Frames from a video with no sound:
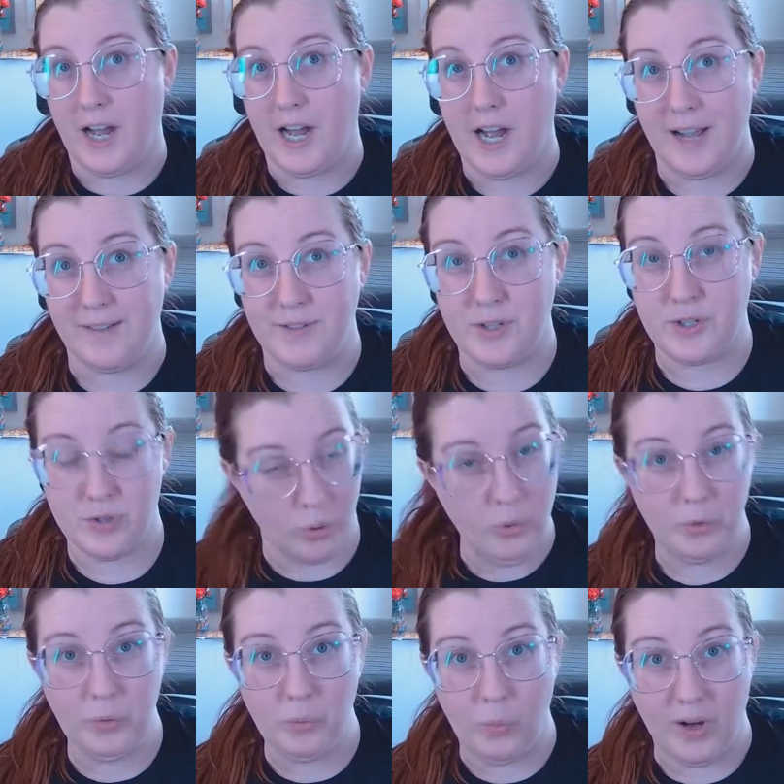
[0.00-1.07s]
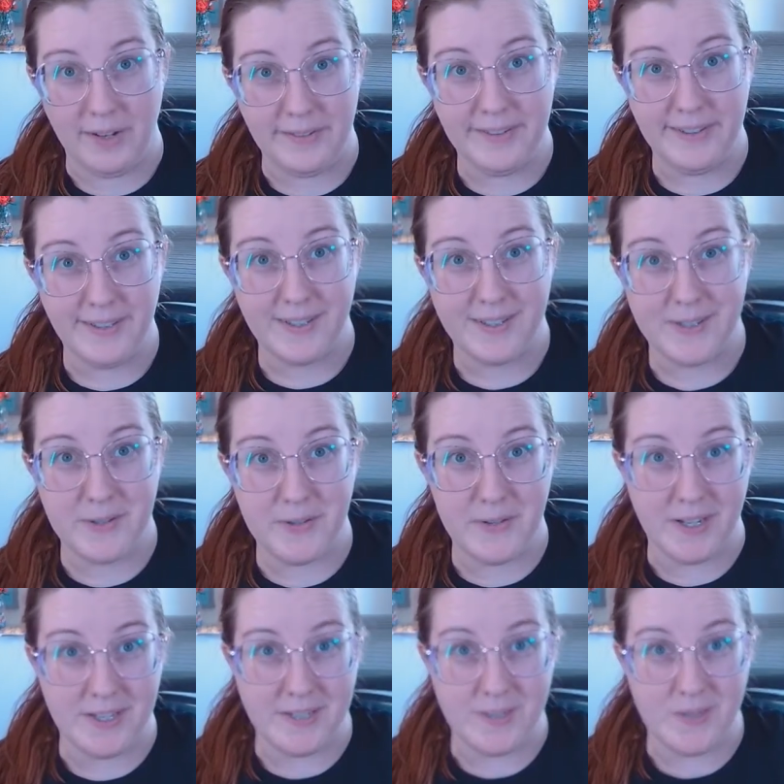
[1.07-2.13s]
I've sold one
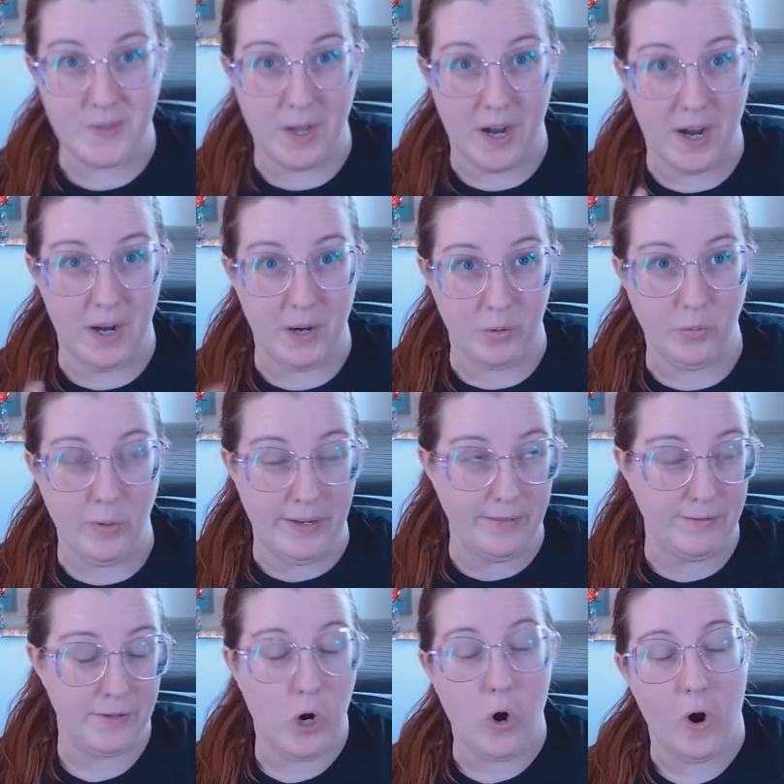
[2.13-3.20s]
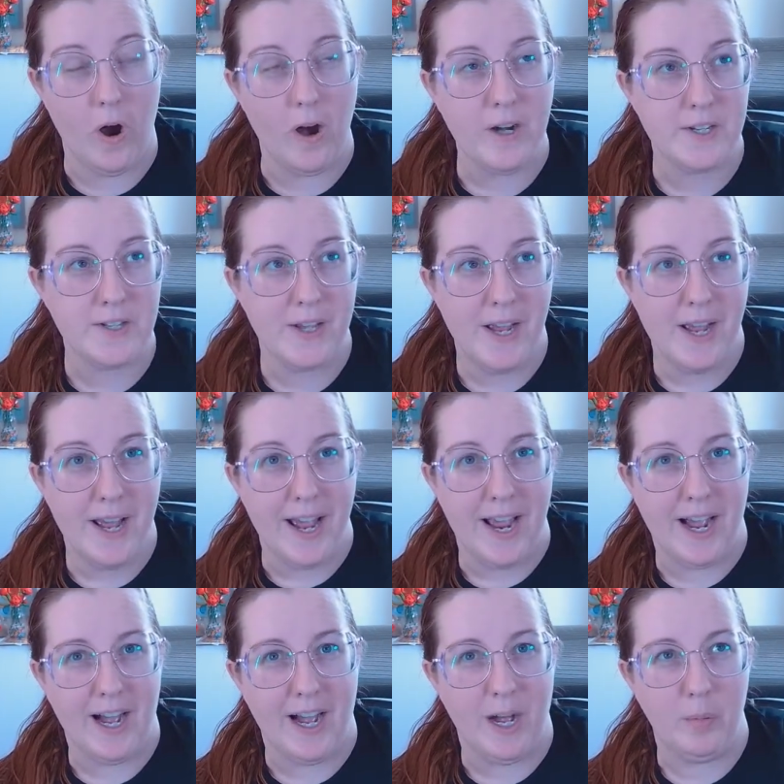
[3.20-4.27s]
since we've talked.
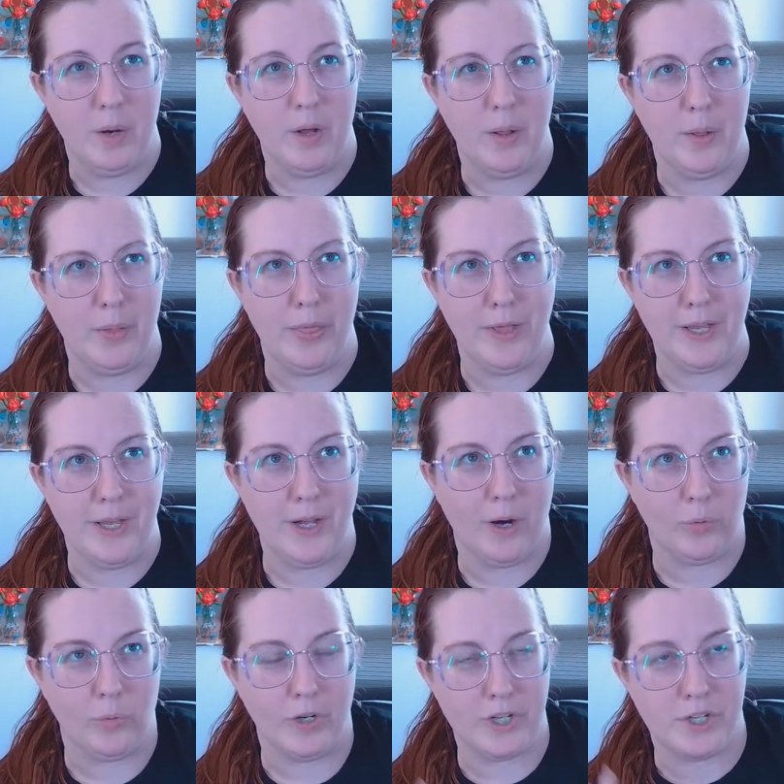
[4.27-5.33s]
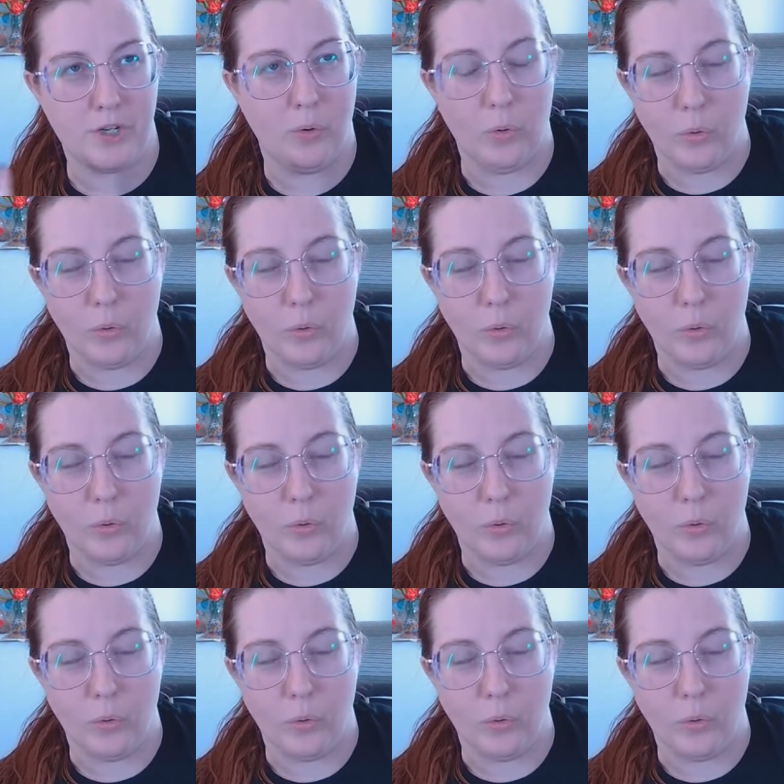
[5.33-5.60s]
The original